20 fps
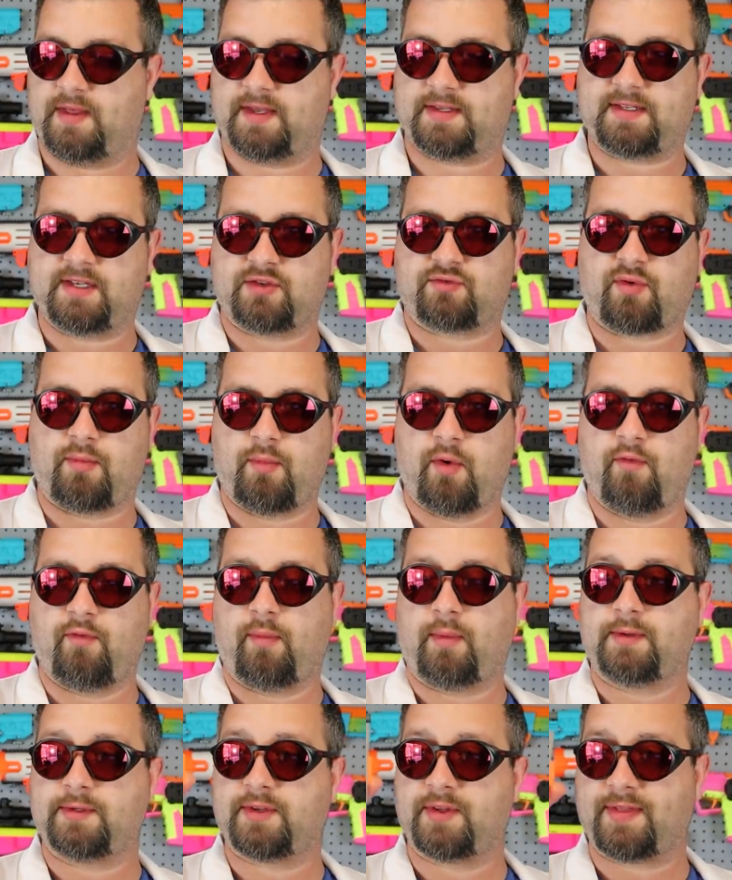This is
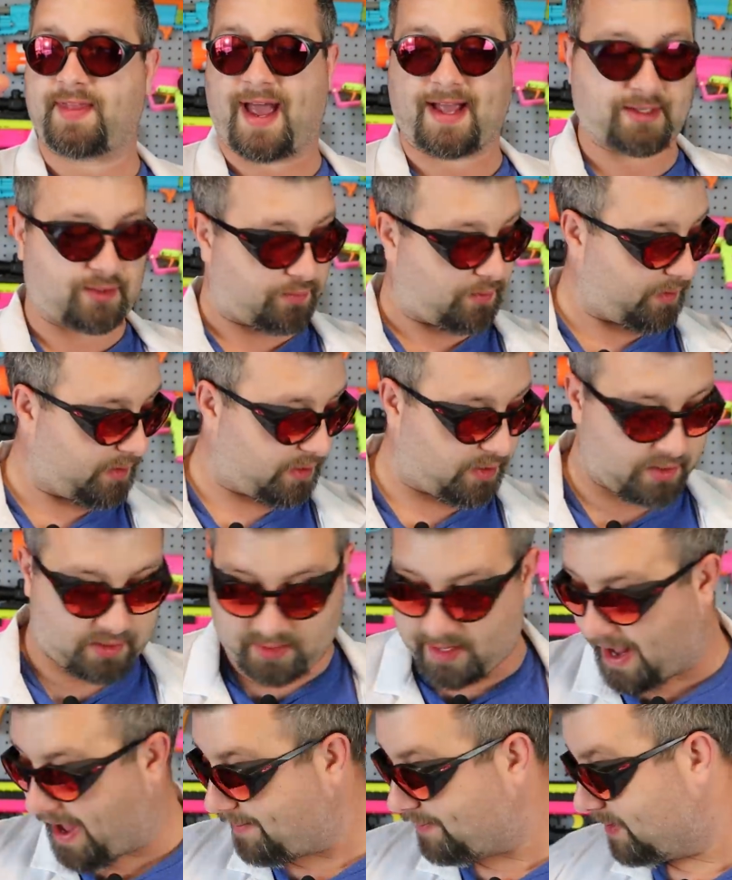removable, so that's really
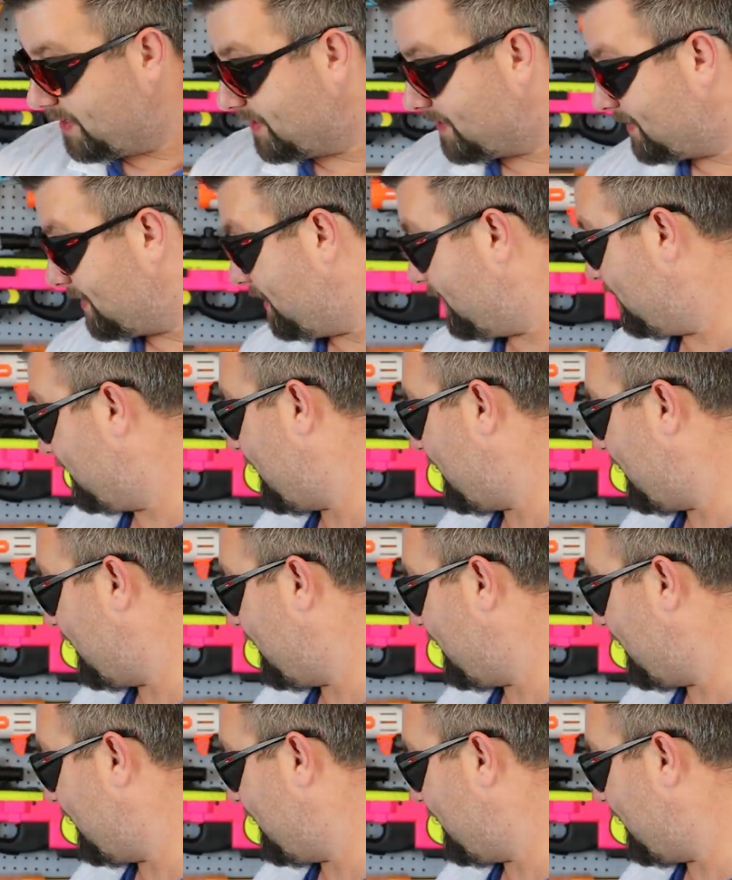good. Happy to see